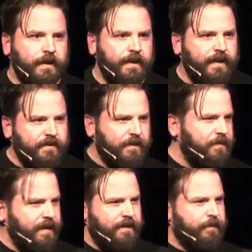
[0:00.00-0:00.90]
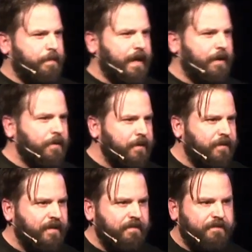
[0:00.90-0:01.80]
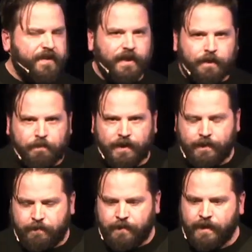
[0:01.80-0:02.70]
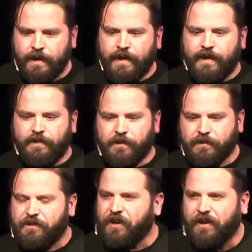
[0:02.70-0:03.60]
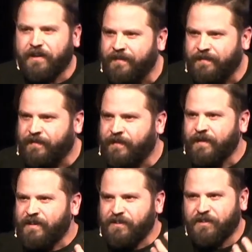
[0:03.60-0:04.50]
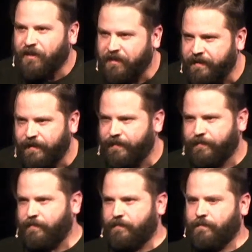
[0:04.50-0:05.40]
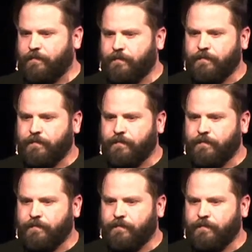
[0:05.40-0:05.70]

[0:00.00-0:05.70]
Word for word: He lets those evil powers envelop him in their darkest darkness